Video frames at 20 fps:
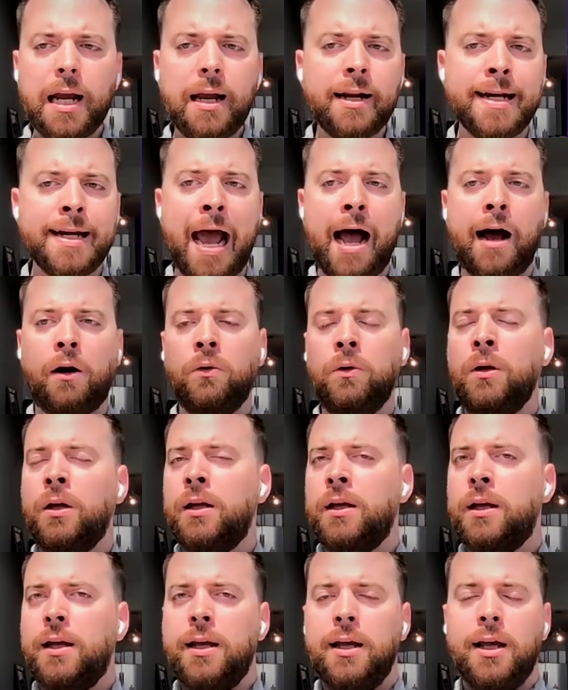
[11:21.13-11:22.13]
Now,
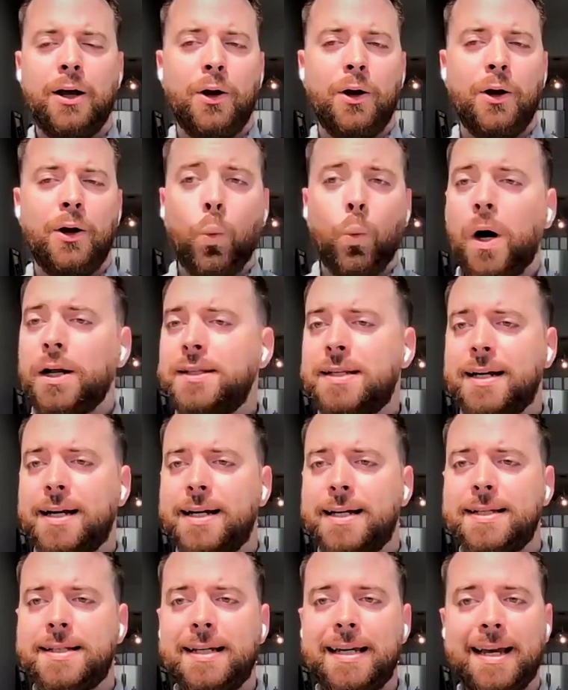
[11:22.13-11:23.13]
what
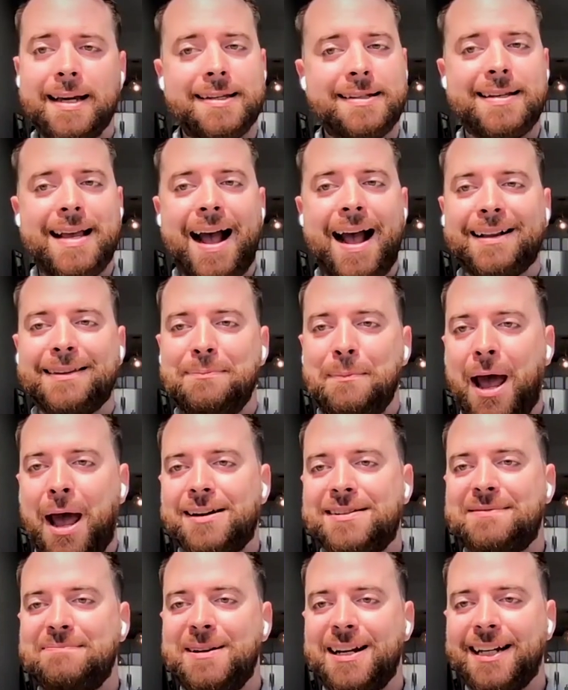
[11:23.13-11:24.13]
does exact
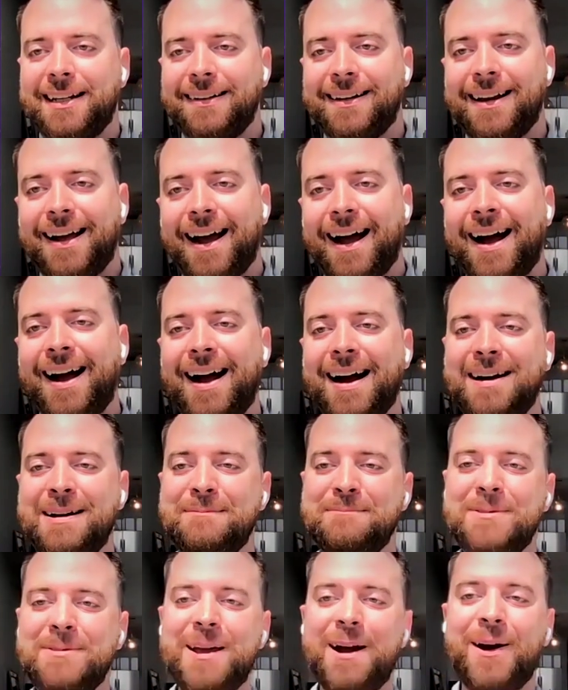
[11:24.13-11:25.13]
match mean?
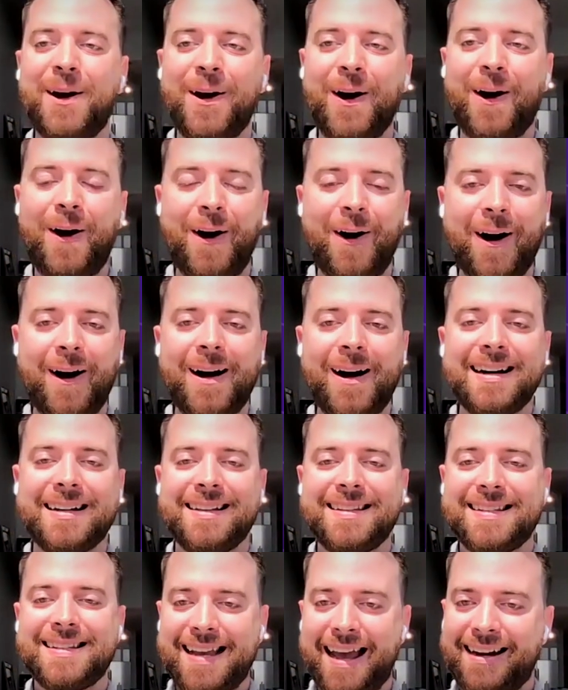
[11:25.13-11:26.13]
There are
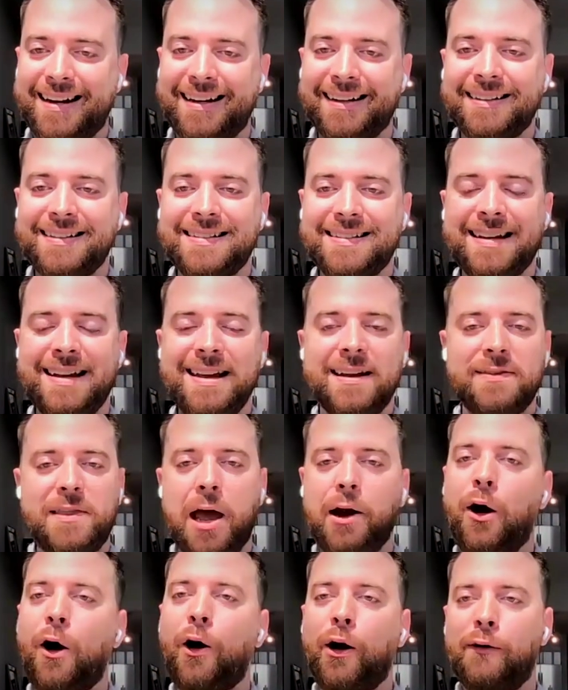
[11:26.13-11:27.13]
settings
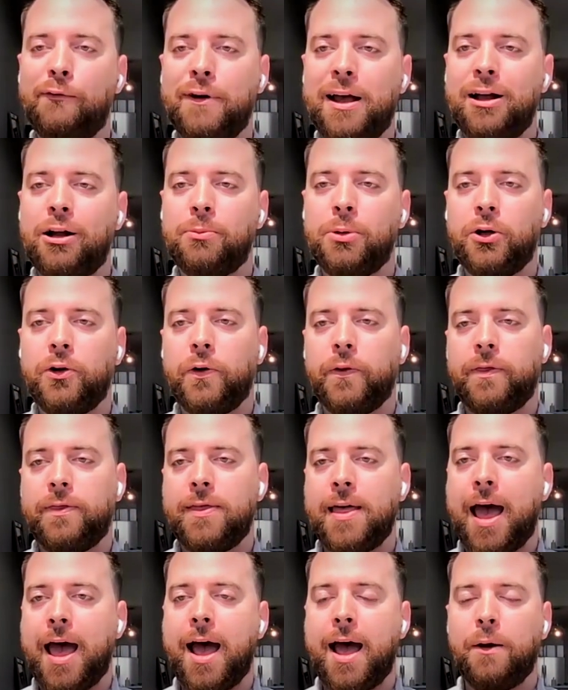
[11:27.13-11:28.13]
that are available
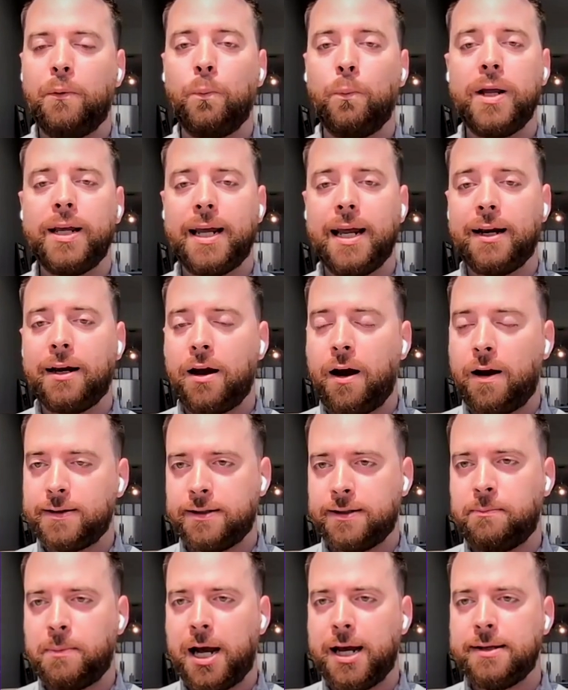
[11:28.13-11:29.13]
that we can
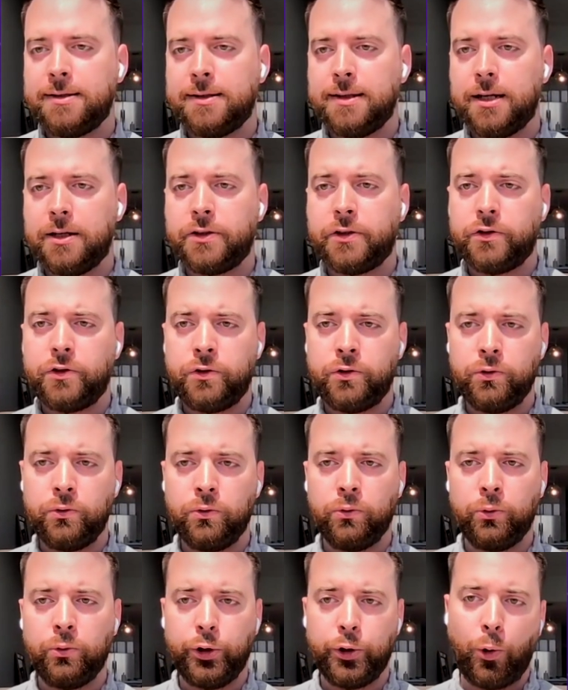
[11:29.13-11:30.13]
customize this
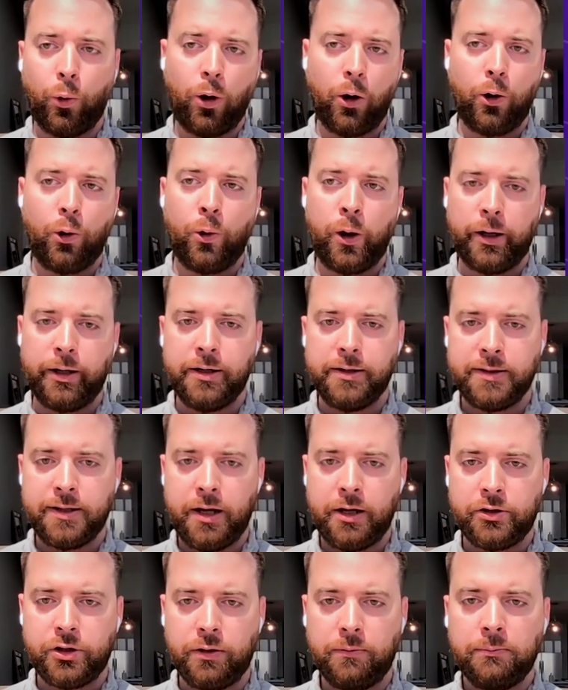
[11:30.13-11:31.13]
to your
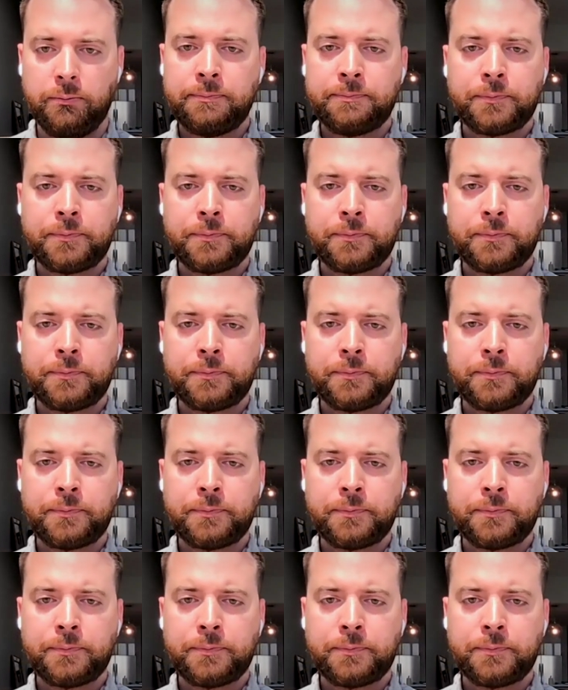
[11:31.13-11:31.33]
organization.